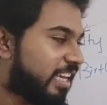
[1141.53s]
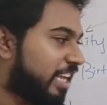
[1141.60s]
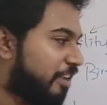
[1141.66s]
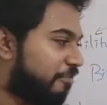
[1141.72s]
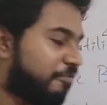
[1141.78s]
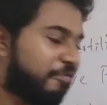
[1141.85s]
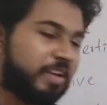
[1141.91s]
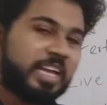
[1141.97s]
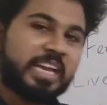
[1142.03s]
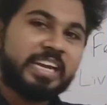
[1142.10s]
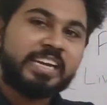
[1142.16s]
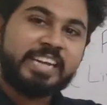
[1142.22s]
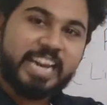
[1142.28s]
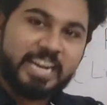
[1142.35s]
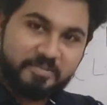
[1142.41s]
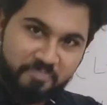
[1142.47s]
If
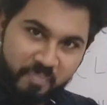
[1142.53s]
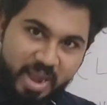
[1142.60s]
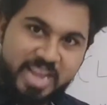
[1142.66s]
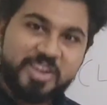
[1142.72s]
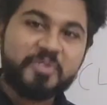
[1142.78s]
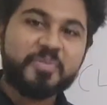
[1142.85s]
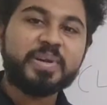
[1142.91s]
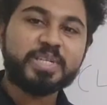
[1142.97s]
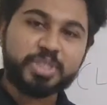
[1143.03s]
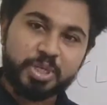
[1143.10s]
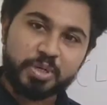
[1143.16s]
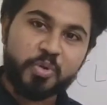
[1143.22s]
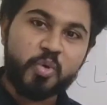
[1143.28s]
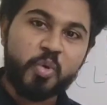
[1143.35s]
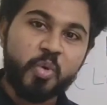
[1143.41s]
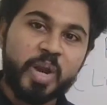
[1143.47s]
net
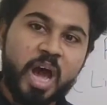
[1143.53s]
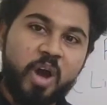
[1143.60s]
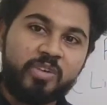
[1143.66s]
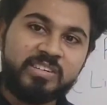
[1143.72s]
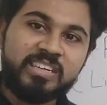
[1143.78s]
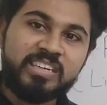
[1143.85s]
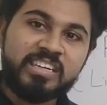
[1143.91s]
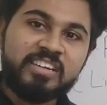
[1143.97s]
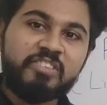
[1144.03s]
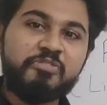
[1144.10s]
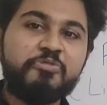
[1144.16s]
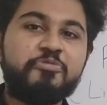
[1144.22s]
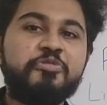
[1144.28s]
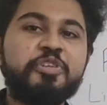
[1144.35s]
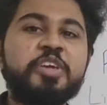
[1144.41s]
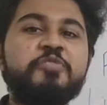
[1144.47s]
migration go down,
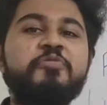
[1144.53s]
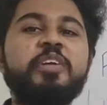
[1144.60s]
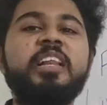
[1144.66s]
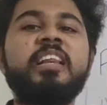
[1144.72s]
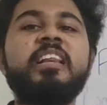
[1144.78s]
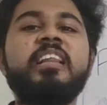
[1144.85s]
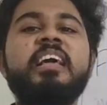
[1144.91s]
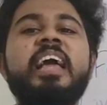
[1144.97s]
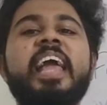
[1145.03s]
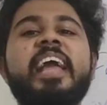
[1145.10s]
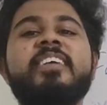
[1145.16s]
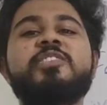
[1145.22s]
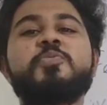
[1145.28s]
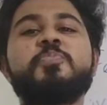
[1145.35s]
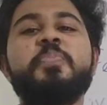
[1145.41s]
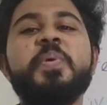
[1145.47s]
we will
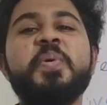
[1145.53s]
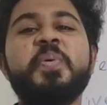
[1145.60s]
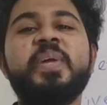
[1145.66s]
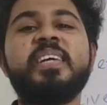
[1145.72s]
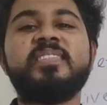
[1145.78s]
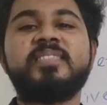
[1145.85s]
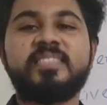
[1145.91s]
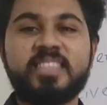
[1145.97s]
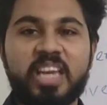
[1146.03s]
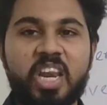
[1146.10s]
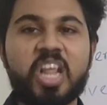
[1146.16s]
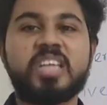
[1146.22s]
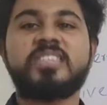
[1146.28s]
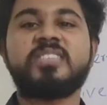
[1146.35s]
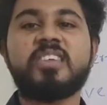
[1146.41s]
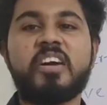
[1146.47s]
experience the
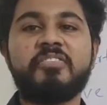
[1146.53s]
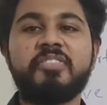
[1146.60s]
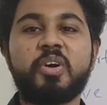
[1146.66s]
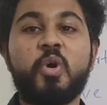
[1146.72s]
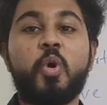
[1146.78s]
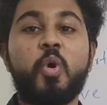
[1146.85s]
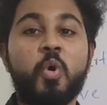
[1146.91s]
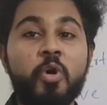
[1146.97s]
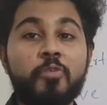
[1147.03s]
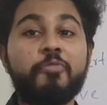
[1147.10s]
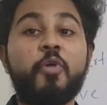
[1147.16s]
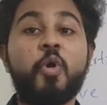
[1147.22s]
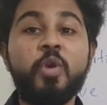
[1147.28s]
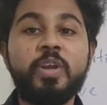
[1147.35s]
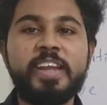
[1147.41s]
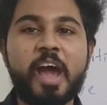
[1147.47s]
loss of or
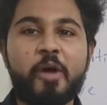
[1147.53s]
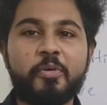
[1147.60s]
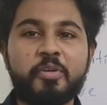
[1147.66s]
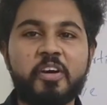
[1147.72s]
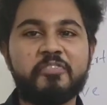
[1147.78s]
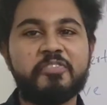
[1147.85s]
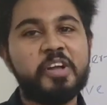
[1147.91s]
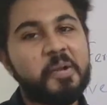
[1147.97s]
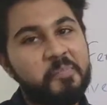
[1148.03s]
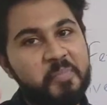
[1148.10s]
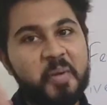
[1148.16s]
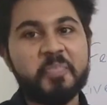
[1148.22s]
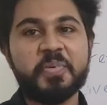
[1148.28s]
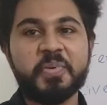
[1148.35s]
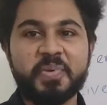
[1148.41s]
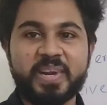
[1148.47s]
fall down of
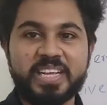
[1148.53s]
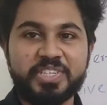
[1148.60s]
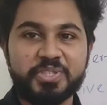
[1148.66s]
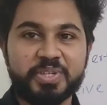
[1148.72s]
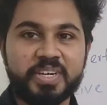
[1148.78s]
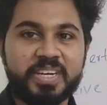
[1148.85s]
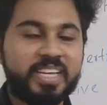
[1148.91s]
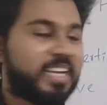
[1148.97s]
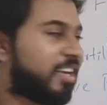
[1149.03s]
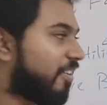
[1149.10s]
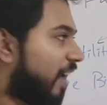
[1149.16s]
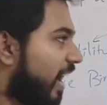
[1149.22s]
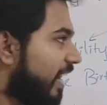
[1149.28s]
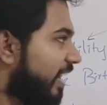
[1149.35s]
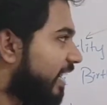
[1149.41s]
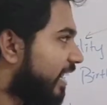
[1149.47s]
population.
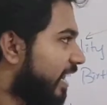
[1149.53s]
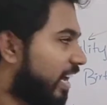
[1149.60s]
Right?